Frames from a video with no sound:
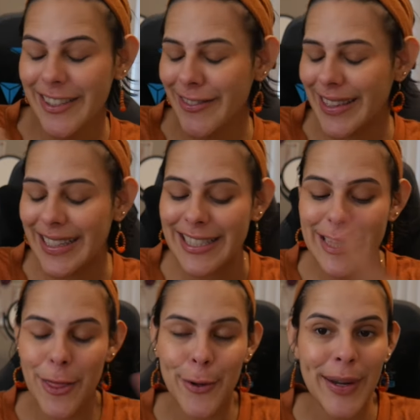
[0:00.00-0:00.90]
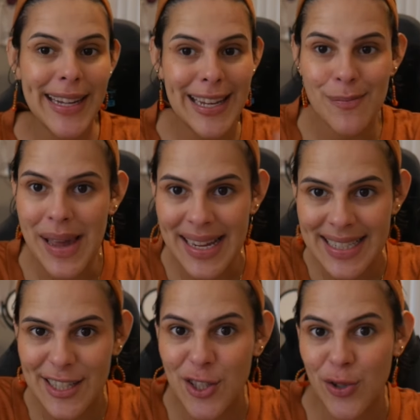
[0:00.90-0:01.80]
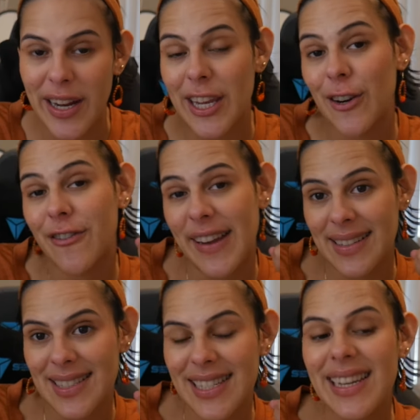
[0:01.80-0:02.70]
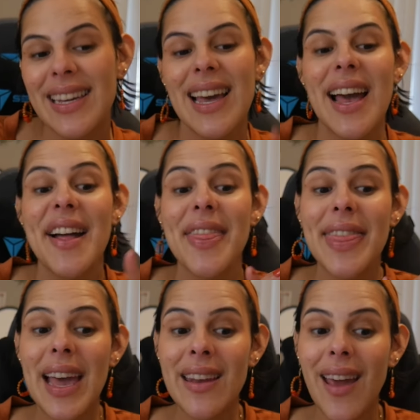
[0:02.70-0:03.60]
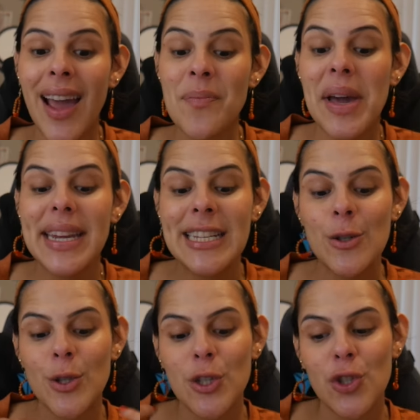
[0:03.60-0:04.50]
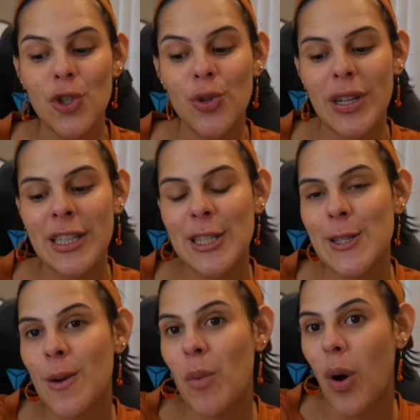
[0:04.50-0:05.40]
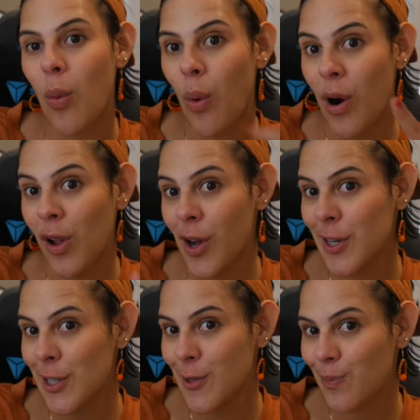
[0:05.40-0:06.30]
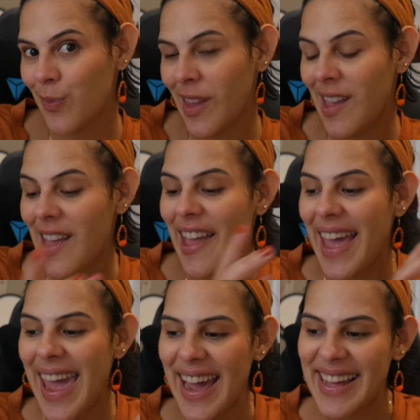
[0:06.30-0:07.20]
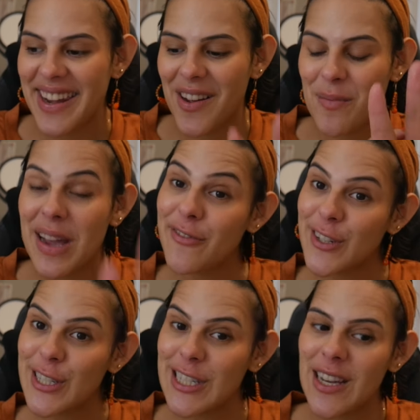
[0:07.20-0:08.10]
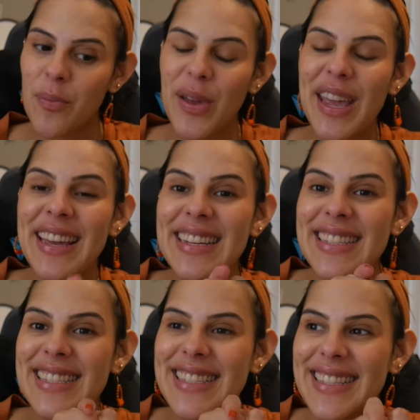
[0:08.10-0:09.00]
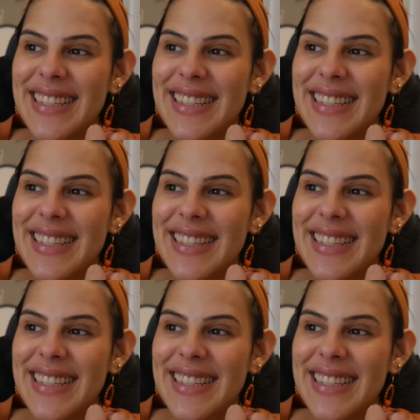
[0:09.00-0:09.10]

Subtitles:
of these 3D makes strike your fancy, then I might interest you in some wall art. And my first tip is